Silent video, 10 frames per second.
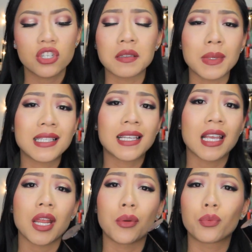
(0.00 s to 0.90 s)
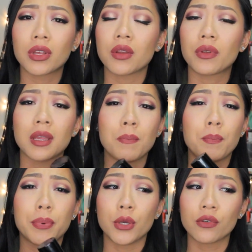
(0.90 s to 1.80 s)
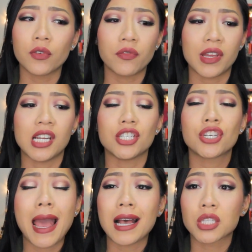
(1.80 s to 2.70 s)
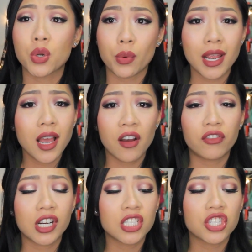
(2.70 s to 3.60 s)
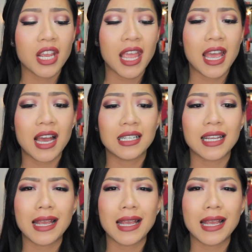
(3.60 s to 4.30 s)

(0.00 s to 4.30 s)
It gives my skin a really, really beautiful finish. It has great coverage, and